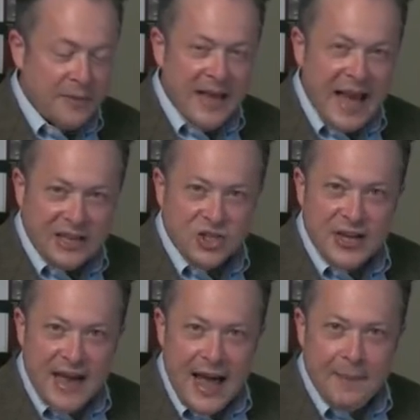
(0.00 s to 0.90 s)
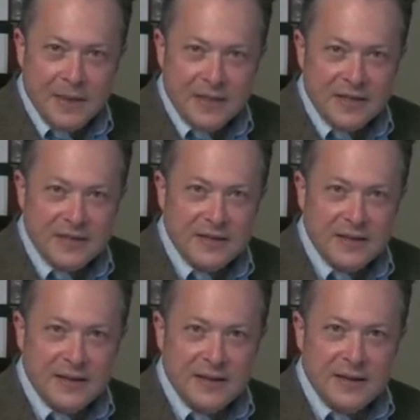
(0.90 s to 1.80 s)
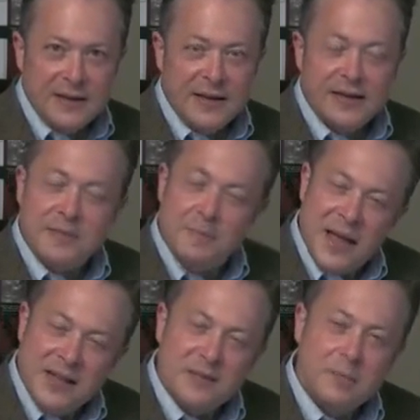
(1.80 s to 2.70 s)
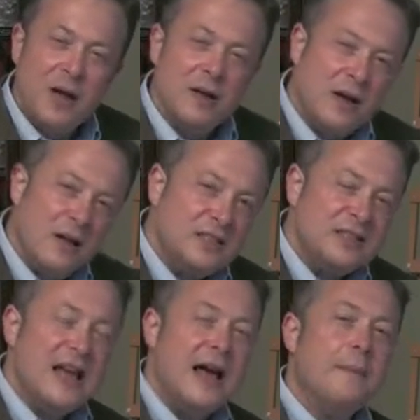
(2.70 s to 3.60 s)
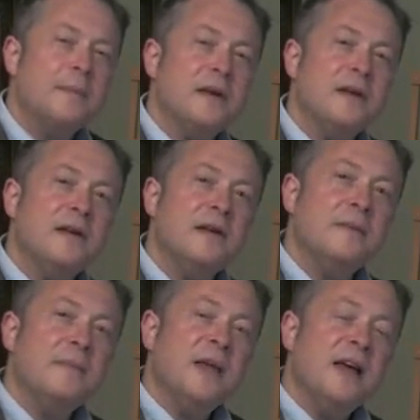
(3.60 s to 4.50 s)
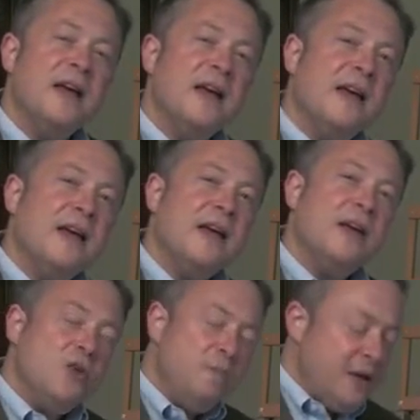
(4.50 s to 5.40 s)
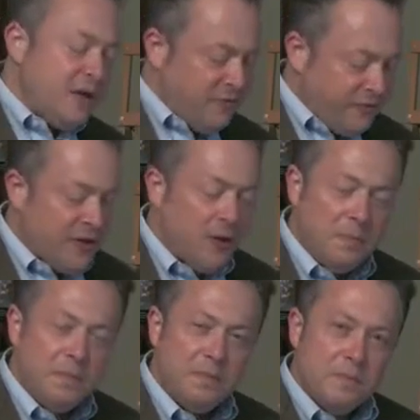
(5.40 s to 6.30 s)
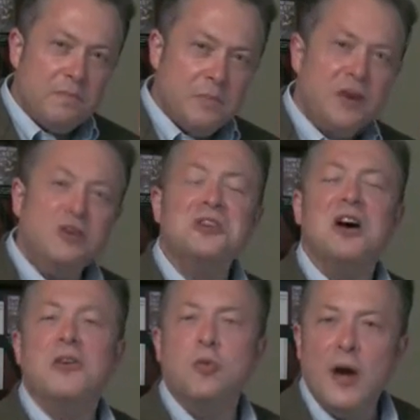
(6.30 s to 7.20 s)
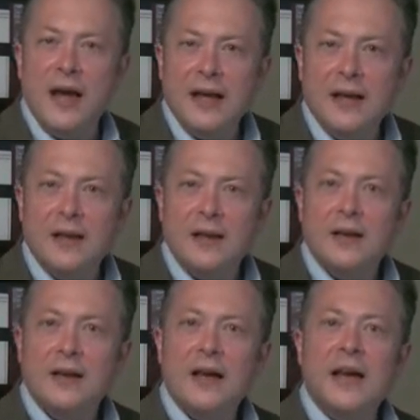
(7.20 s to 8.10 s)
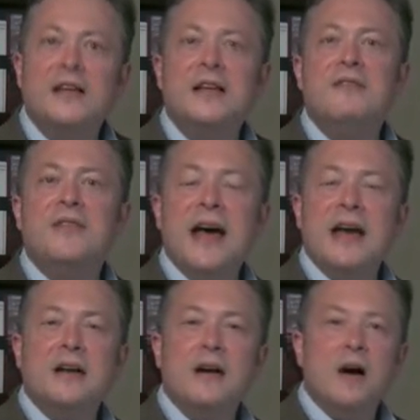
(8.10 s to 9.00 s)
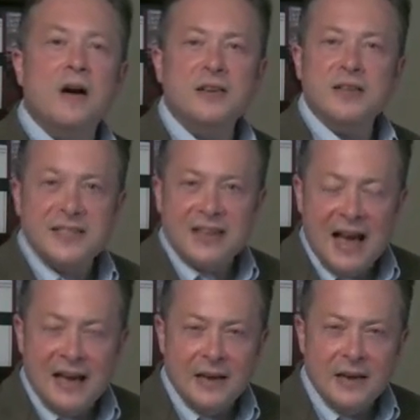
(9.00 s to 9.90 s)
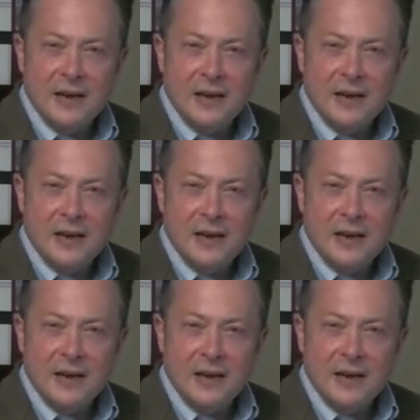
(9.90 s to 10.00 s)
the action happens. It depends upon us to happen. It could be in a film. It could cut away and leave that undecided.